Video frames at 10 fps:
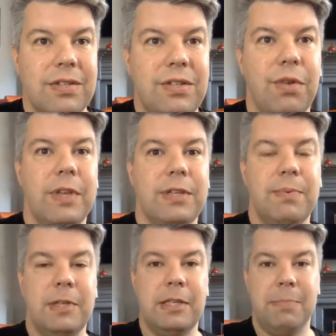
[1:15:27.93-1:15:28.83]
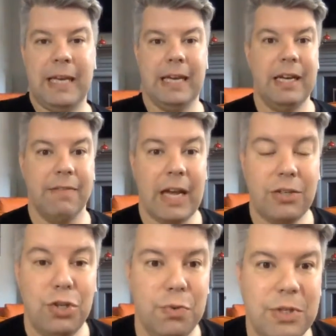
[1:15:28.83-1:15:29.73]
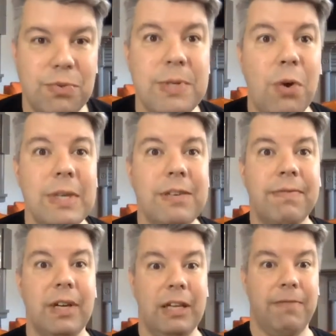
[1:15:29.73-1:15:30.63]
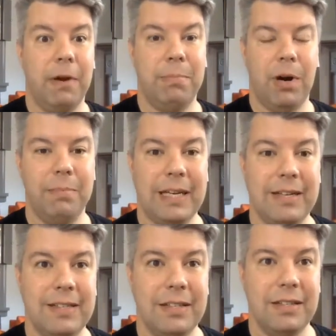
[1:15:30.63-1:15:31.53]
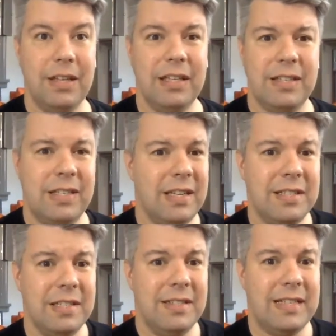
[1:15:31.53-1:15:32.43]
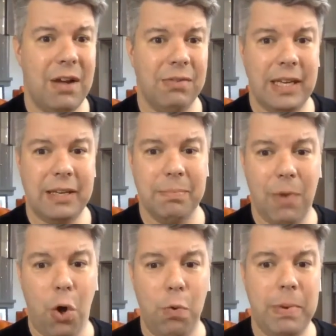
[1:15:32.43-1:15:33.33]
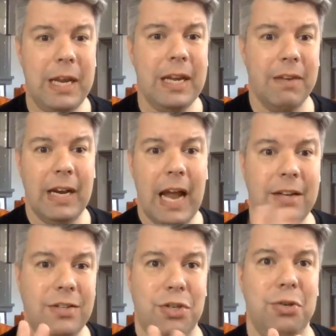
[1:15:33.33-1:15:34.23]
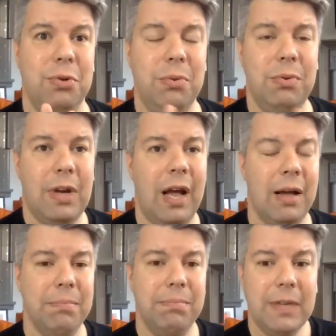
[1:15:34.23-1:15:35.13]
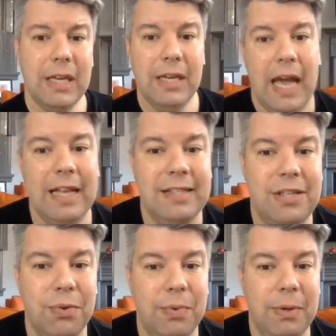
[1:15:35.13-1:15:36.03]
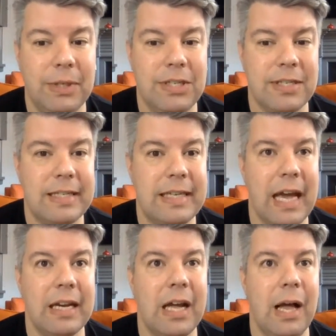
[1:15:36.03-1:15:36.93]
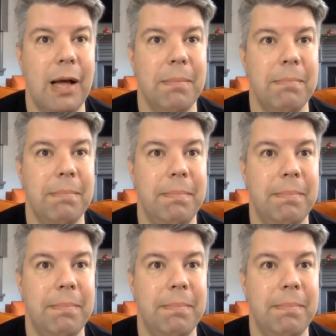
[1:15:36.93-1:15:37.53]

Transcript: So this was the beginning of Act Two, which was always a really fun part because it it doesn't sound like an opening of an Act Two, um, and so we would just kind of come